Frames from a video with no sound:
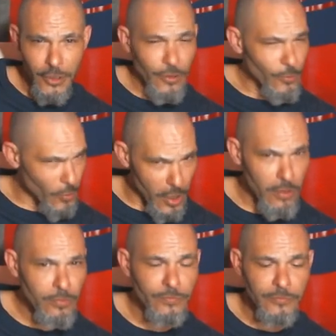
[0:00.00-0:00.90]
well,
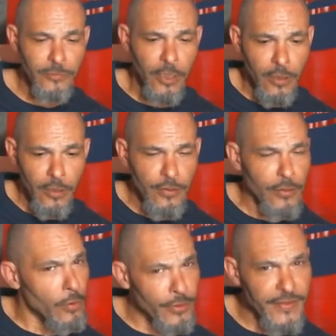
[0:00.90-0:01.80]
the
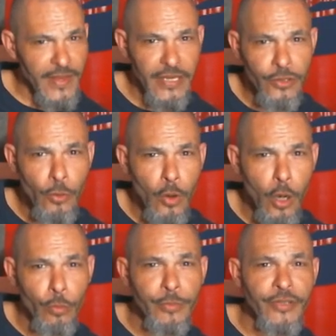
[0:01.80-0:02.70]
only thing you owe
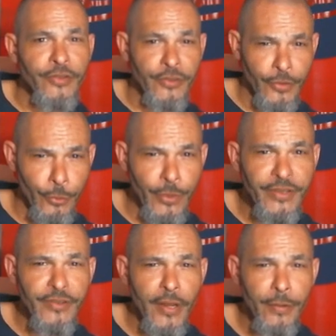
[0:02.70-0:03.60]
him is 2 weeks'
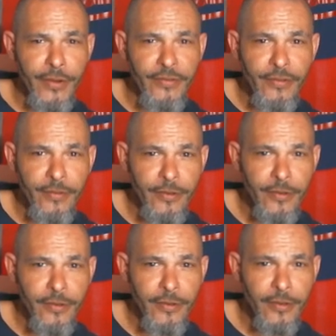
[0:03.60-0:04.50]
notice,
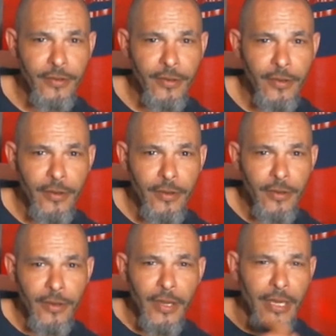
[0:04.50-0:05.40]

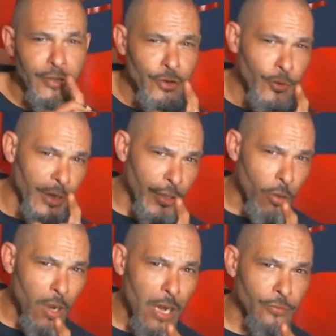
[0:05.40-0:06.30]
and you can go
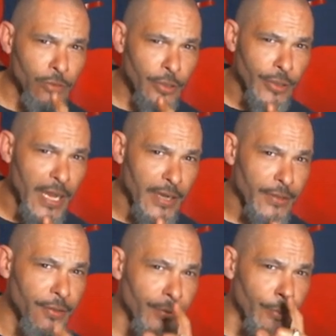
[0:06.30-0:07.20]
out and learn how to
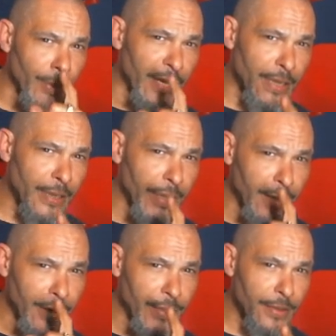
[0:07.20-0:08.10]
do
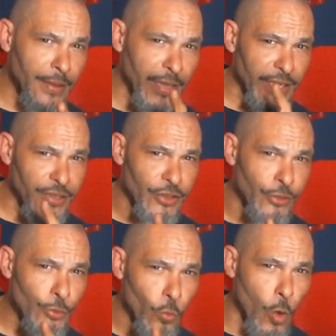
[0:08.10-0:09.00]
anything you
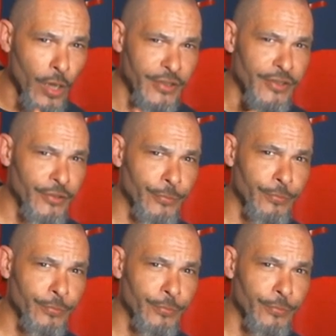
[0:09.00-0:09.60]
want to.